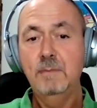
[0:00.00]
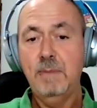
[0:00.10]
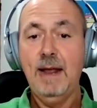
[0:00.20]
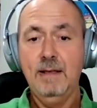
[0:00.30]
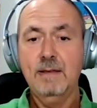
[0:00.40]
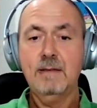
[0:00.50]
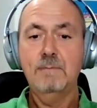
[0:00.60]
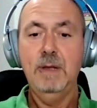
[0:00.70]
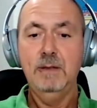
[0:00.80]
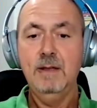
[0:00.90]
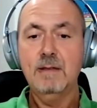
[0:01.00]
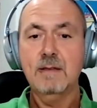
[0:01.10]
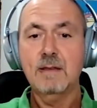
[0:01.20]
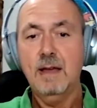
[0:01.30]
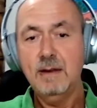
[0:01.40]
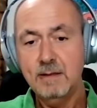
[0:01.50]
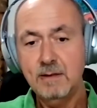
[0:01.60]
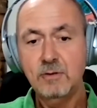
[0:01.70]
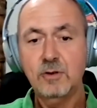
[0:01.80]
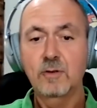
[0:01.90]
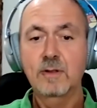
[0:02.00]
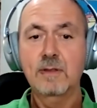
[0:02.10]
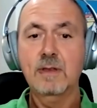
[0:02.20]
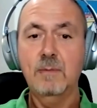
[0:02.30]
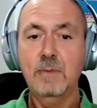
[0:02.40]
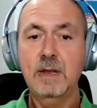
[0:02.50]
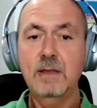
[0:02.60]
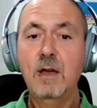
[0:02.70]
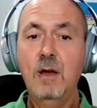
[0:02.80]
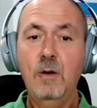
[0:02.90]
banks, building societies, insurance companies